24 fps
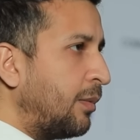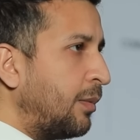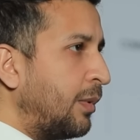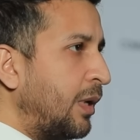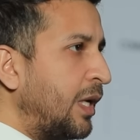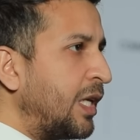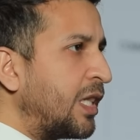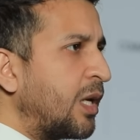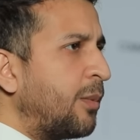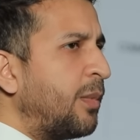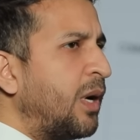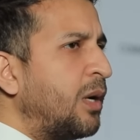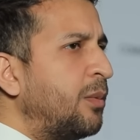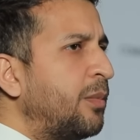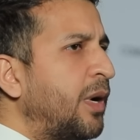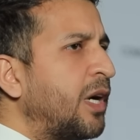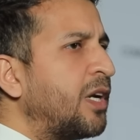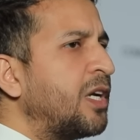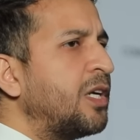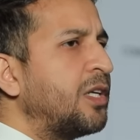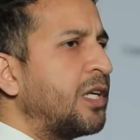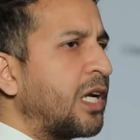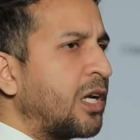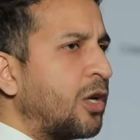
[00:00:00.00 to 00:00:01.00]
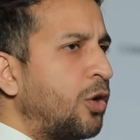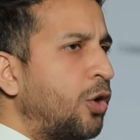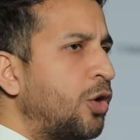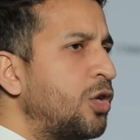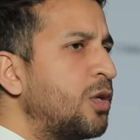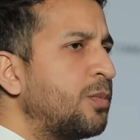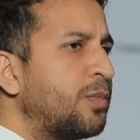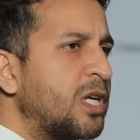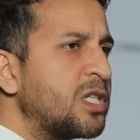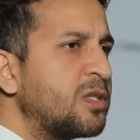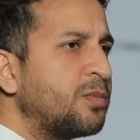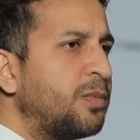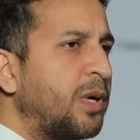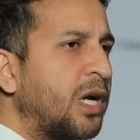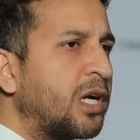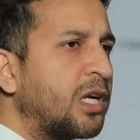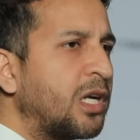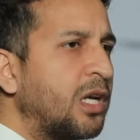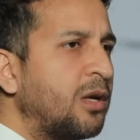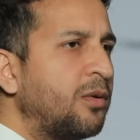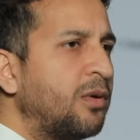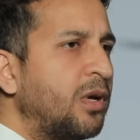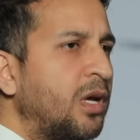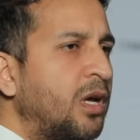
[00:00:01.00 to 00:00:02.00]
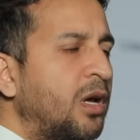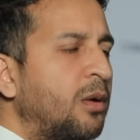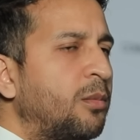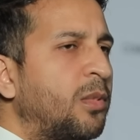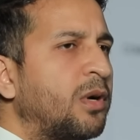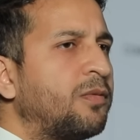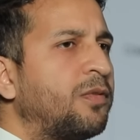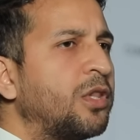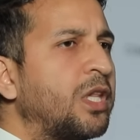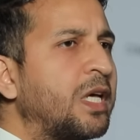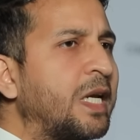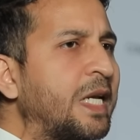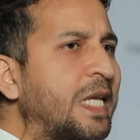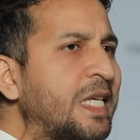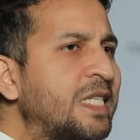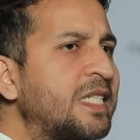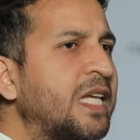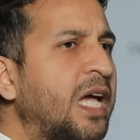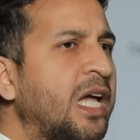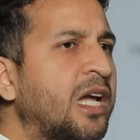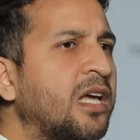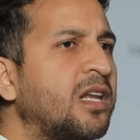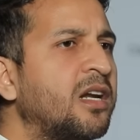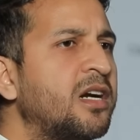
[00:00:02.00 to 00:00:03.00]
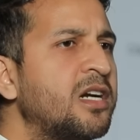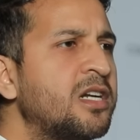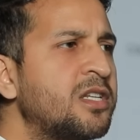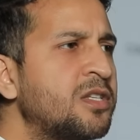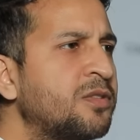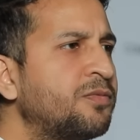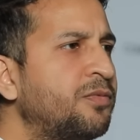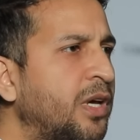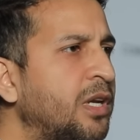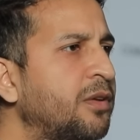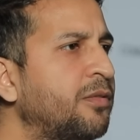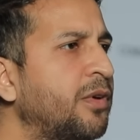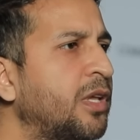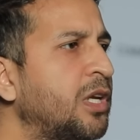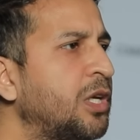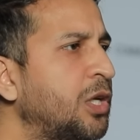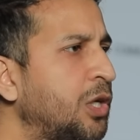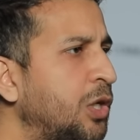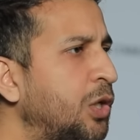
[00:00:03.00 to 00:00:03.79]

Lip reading: lithium-ion battery technology perspective, but for the recycler, it's very, very